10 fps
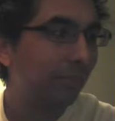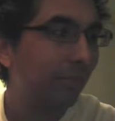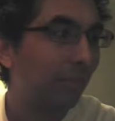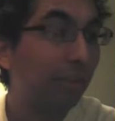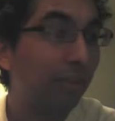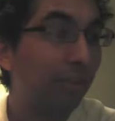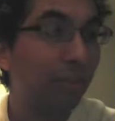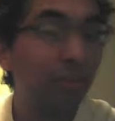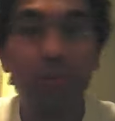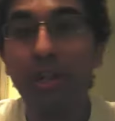As
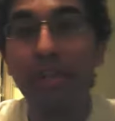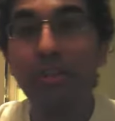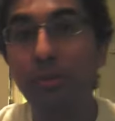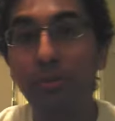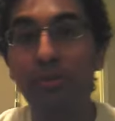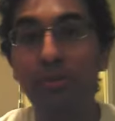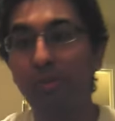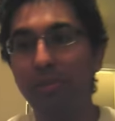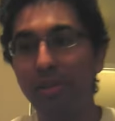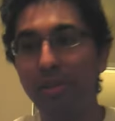far as what I use
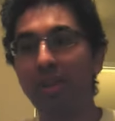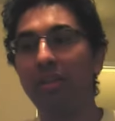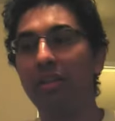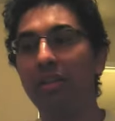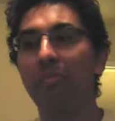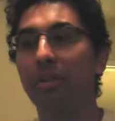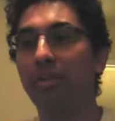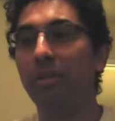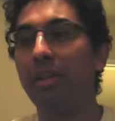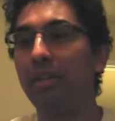to build my Gundam
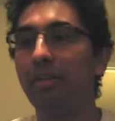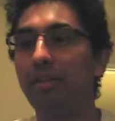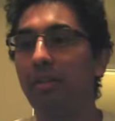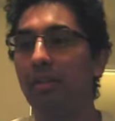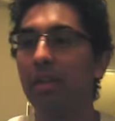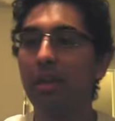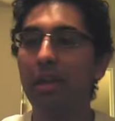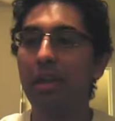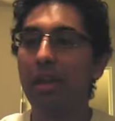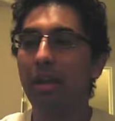model kits,
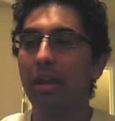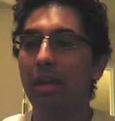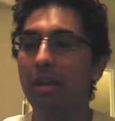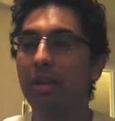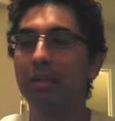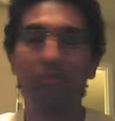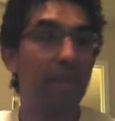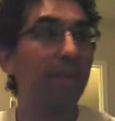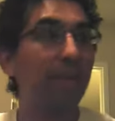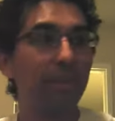I
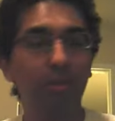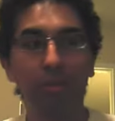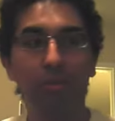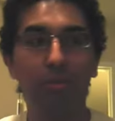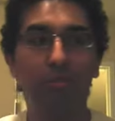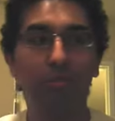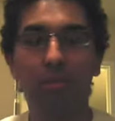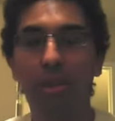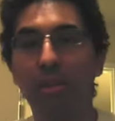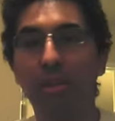have my own little
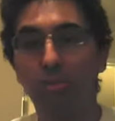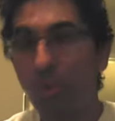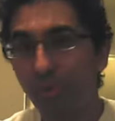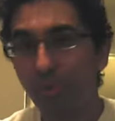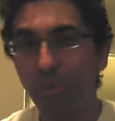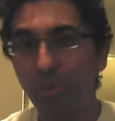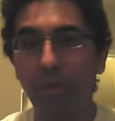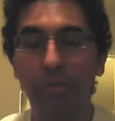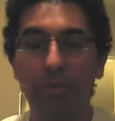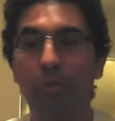drawer over
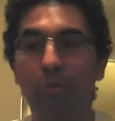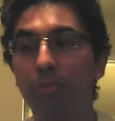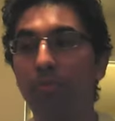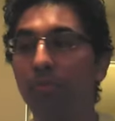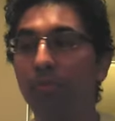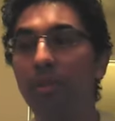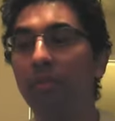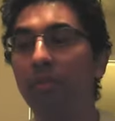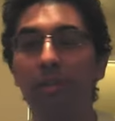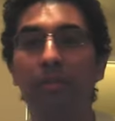here with a whole ton
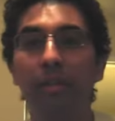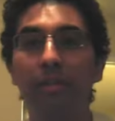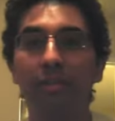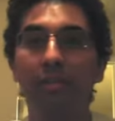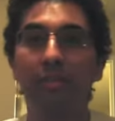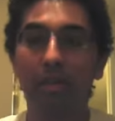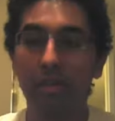of little parts here.